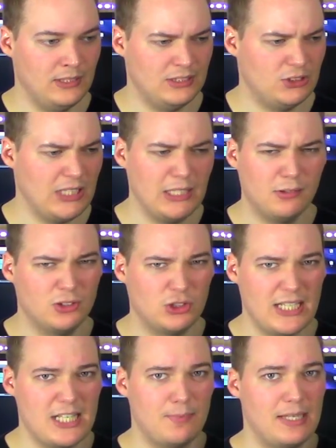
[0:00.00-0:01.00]
In general,
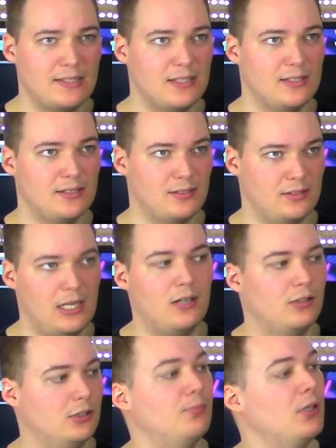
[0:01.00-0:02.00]
jazz basses
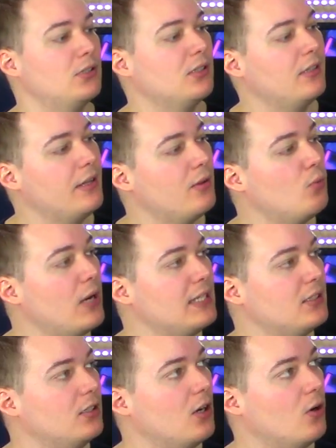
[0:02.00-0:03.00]
are supposedly the way
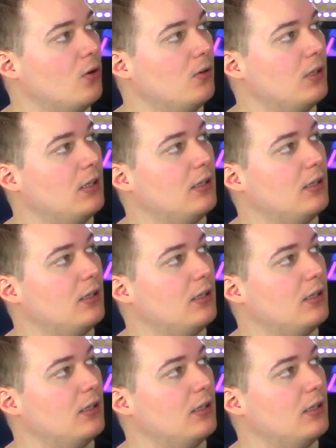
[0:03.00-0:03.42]
to go